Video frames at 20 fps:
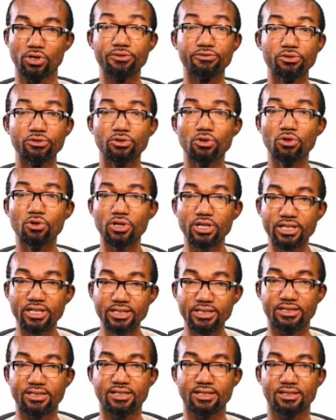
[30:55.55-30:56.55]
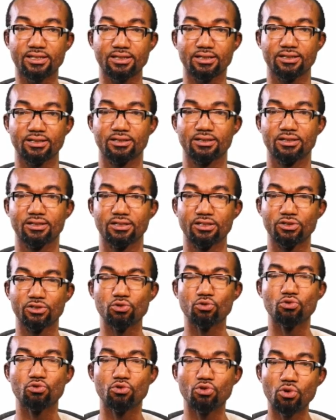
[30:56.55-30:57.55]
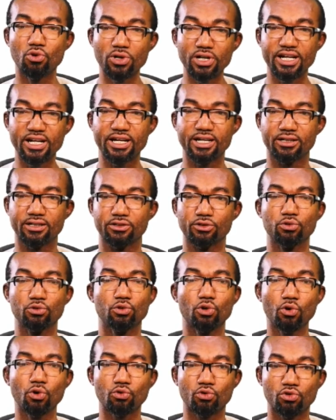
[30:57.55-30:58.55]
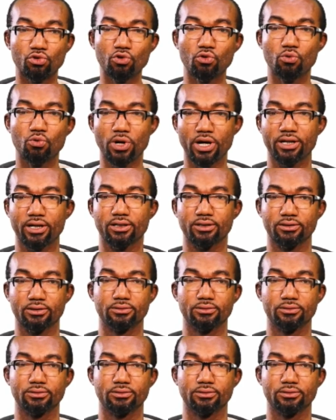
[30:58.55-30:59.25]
If you don't eat, you grow lean, you will not grow well.